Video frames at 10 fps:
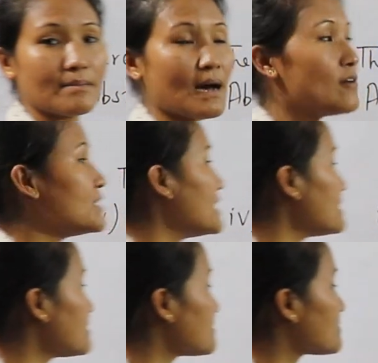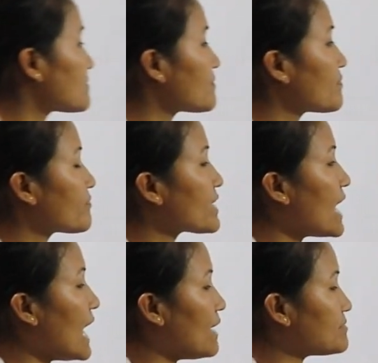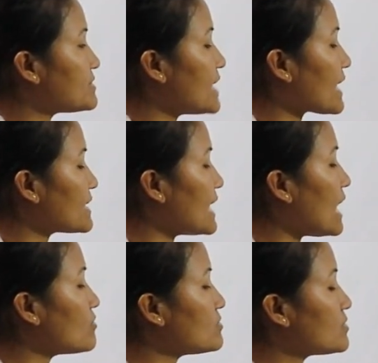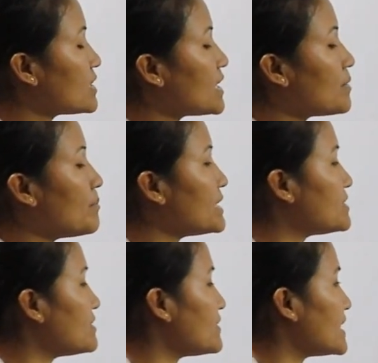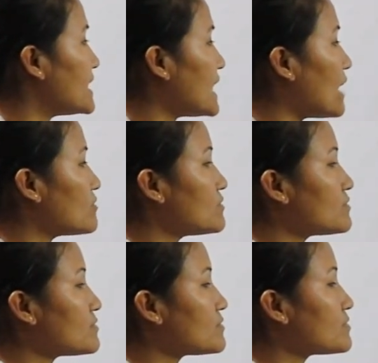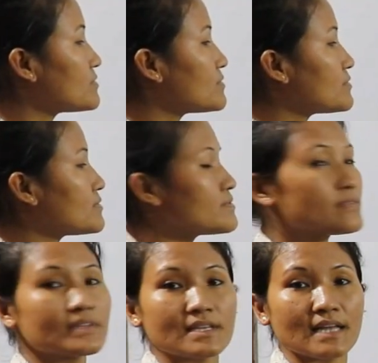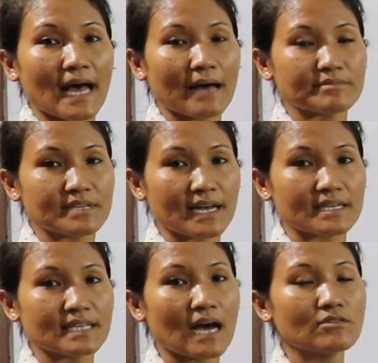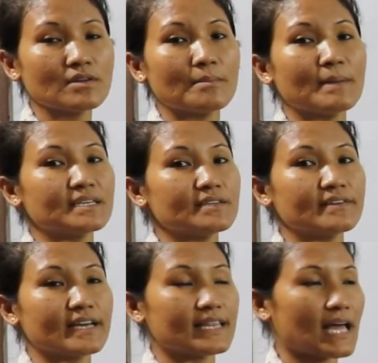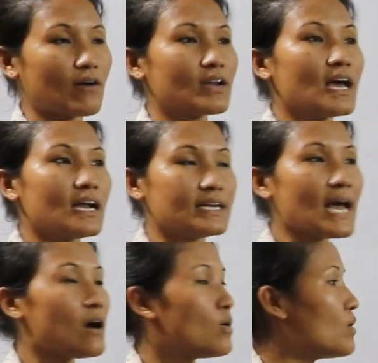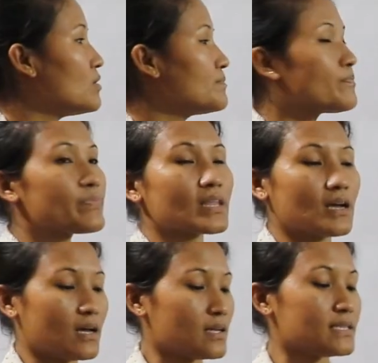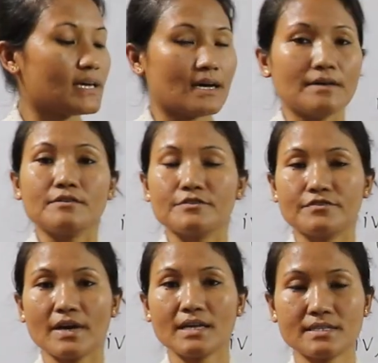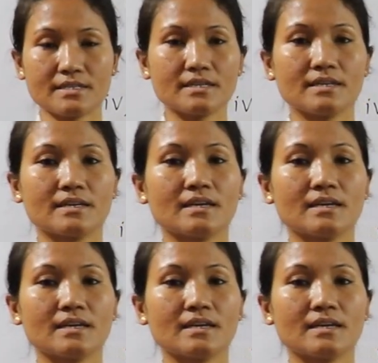about this? Abstract noun, material noun. Abstract noun, material noun. Now, the first